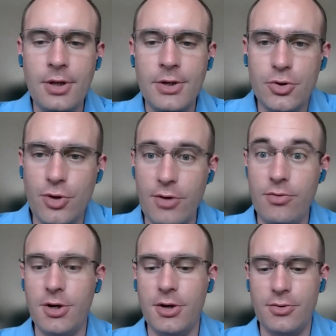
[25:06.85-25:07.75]
So today
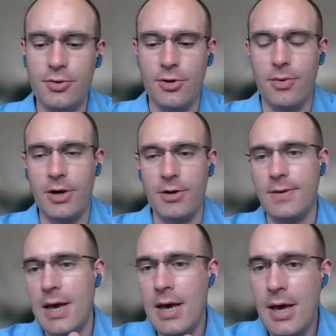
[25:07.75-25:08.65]
we're here to talk
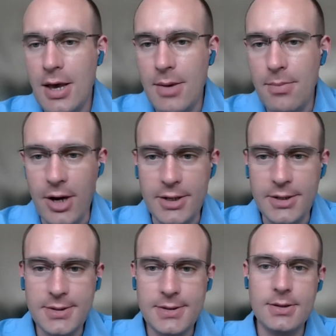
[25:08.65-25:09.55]
about
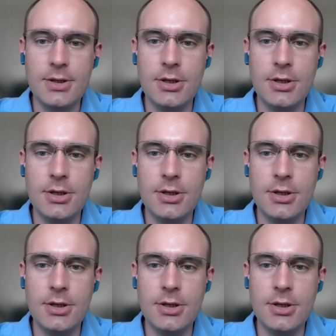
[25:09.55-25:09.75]
mice